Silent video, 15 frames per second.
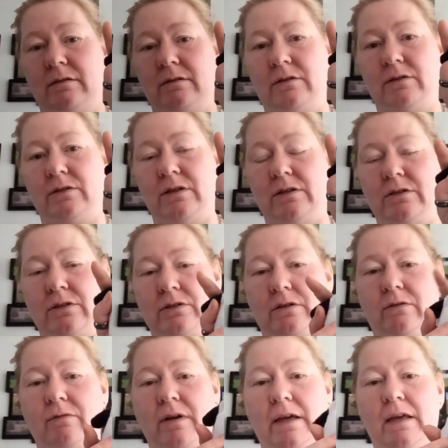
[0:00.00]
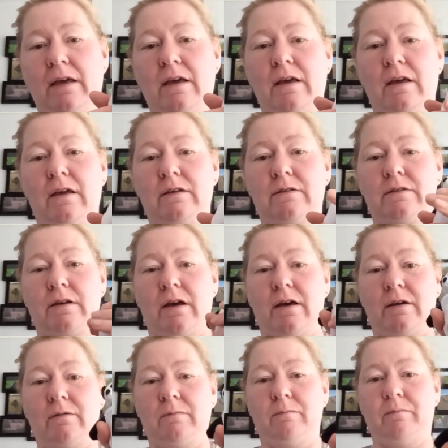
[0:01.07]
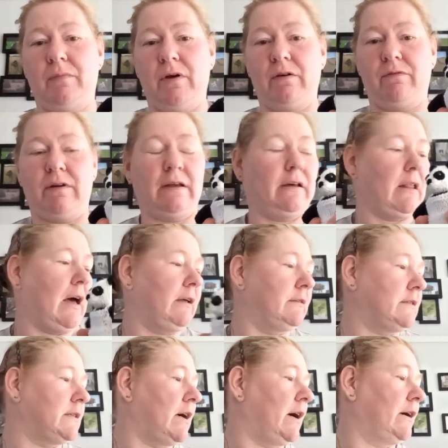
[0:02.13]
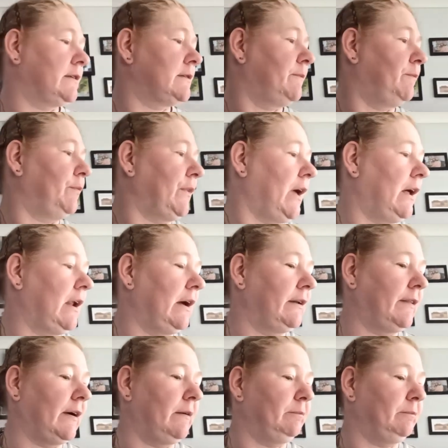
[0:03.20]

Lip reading: She's just lovely. So, perfect little hand size. I like that.